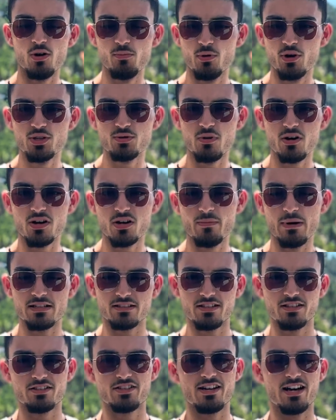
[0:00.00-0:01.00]
boys, welcome back
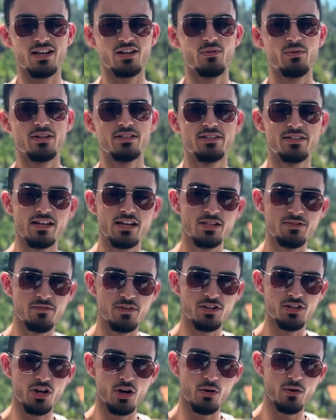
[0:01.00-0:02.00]
to the channel. In today's
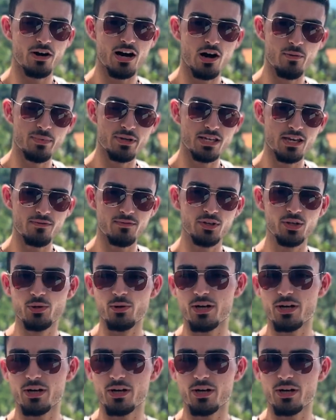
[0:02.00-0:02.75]
video, I'll be giving you